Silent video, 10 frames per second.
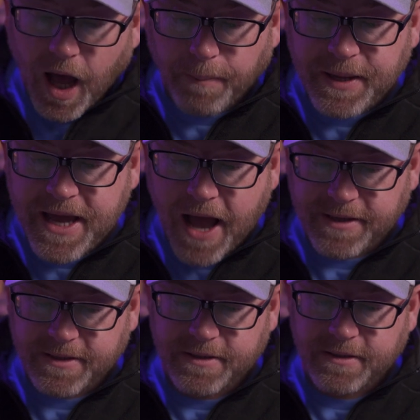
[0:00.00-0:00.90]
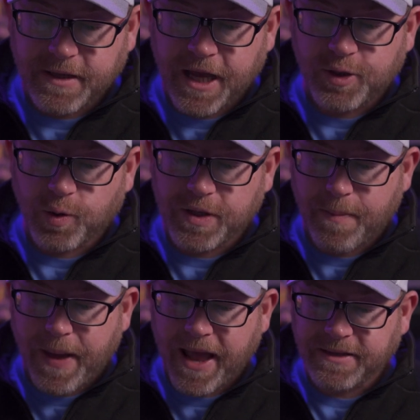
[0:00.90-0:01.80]
P.S. Enjoy
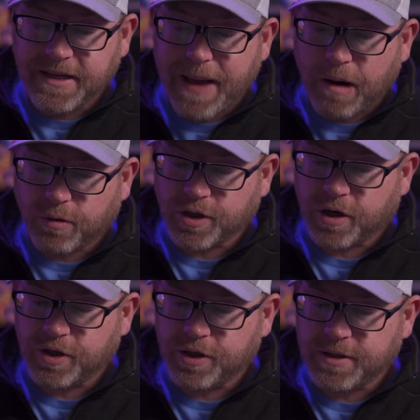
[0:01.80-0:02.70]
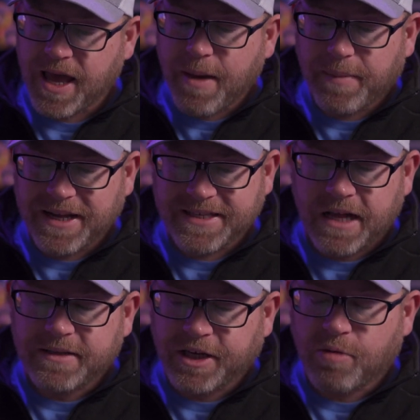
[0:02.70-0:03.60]
the pens and power chargers, but it
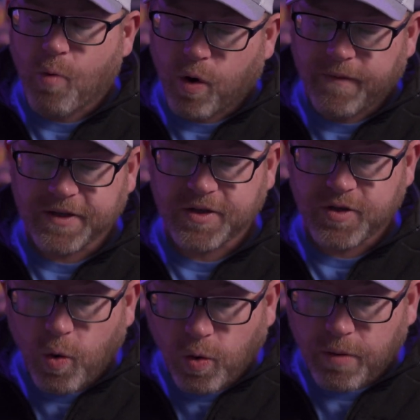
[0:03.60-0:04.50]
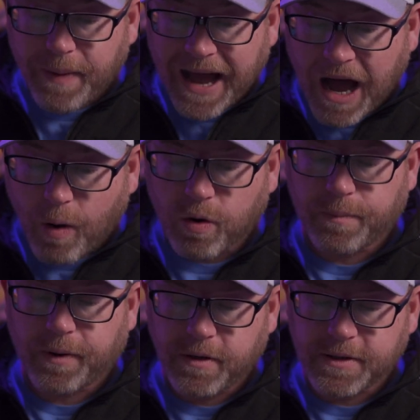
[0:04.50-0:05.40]
sounds like you're more of a solar power
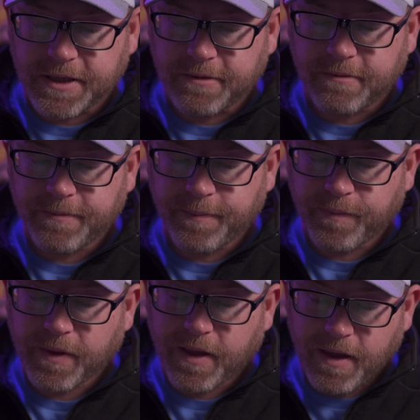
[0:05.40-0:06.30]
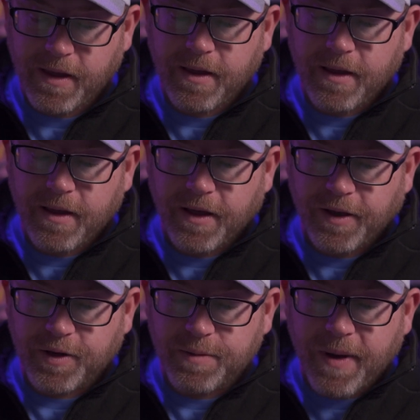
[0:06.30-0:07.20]
person.
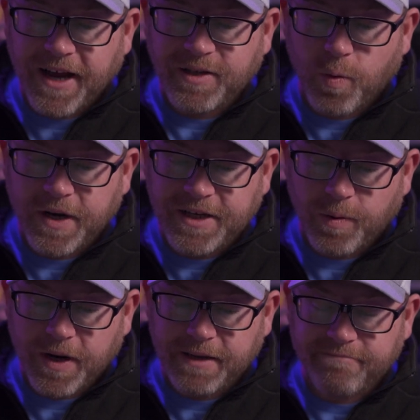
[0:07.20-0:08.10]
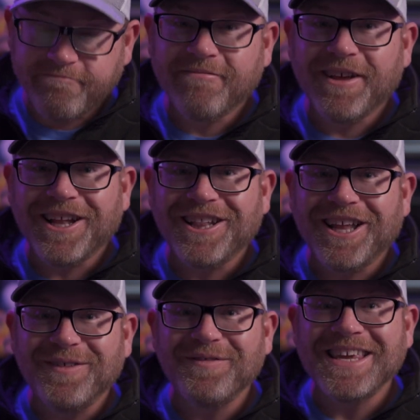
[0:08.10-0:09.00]
Goodbye 2020.
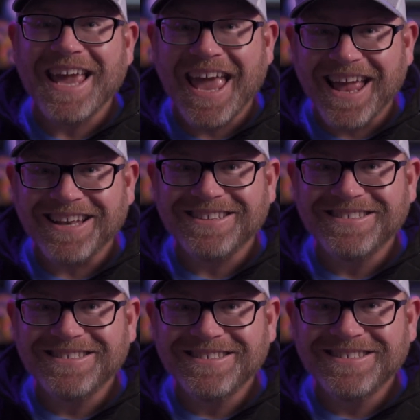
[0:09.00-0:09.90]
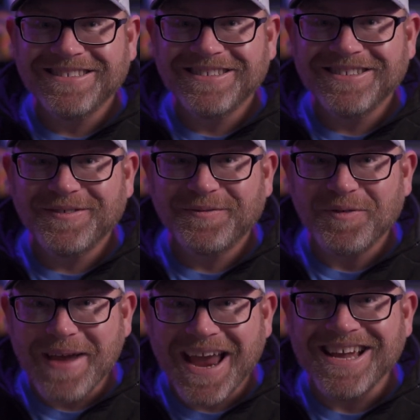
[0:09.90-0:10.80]
Love, Ken.
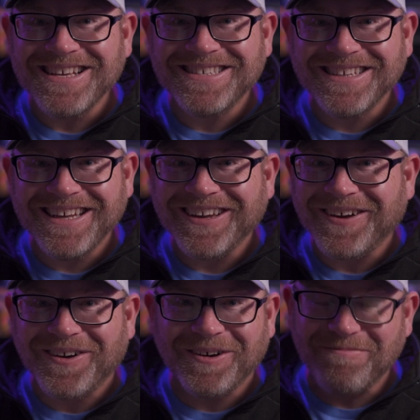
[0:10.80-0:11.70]
From AEC. Oh,